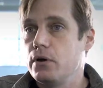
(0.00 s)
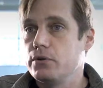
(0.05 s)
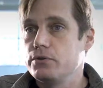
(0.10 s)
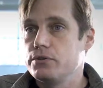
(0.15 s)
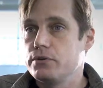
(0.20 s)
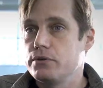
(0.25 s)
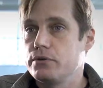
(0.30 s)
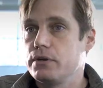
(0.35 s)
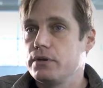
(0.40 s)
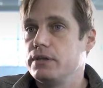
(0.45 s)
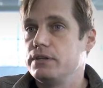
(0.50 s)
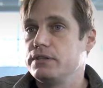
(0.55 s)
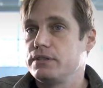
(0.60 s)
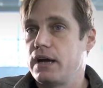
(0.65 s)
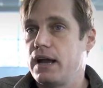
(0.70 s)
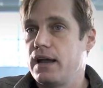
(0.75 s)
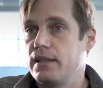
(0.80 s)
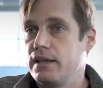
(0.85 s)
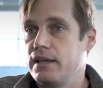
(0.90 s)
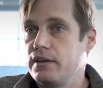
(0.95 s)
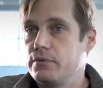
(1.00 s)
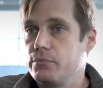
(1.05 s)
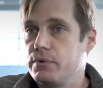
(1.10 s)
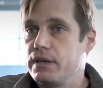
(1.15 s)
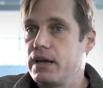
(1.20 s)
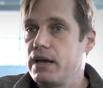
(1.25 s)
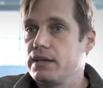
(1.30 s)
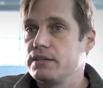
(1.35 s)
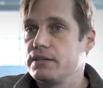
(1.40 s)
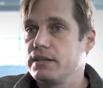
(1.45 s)
culture in Thailand,
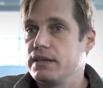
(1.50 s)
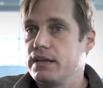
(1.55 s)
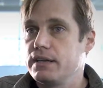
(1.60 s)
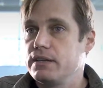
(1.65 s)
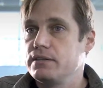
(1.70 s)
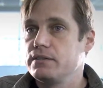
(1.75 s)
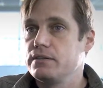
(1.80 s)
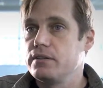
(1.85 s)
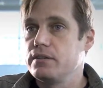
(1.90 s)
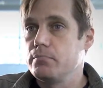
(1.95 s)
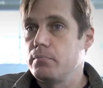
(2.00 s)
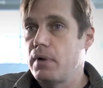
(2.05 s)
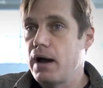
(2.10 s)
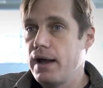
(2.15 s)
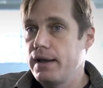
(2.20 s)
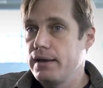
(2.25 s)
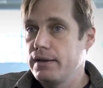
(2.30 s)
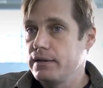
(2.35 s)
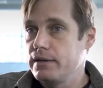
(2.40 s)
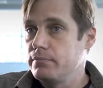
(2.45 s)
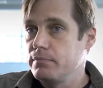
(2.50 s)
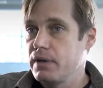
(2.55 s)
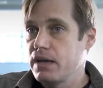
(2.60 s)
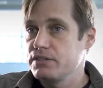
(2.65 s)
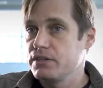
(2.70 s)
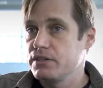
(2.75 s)
we got to get into the Maya in